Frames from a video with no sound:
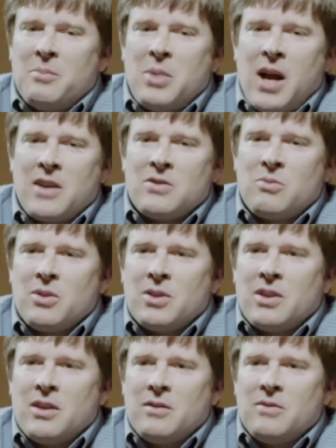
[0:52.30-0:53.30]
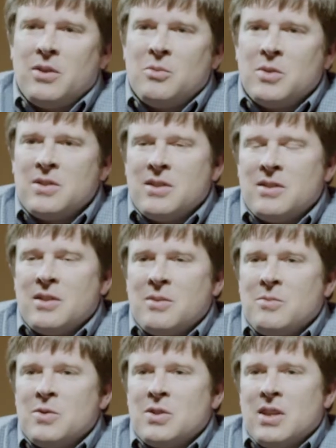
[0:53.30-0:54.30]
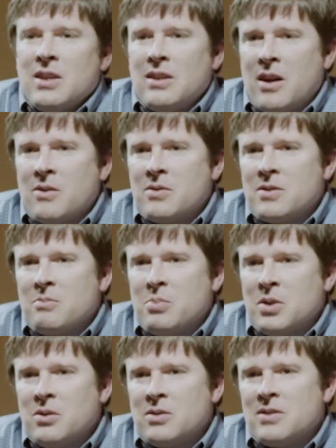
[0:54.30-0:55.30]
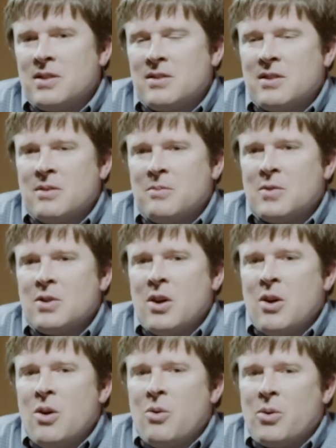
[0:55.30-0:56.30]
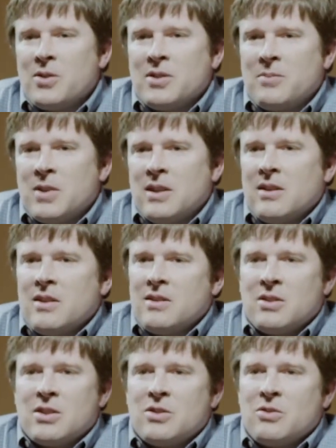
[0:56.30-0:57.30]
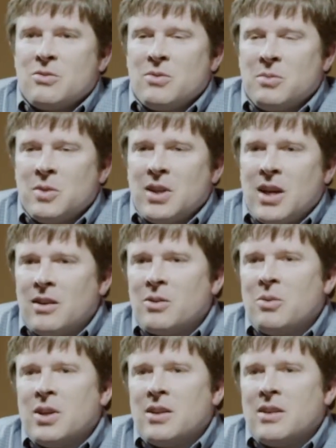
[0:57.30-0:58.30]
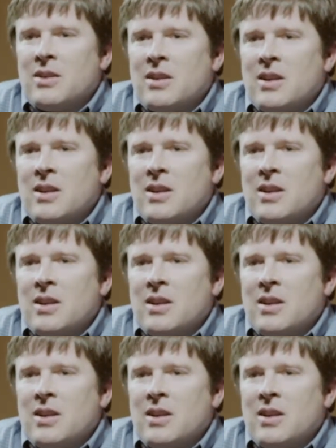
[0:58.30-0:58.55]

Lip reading: patchwork of human systems, in-house built systems, or something that is extremely antiquated.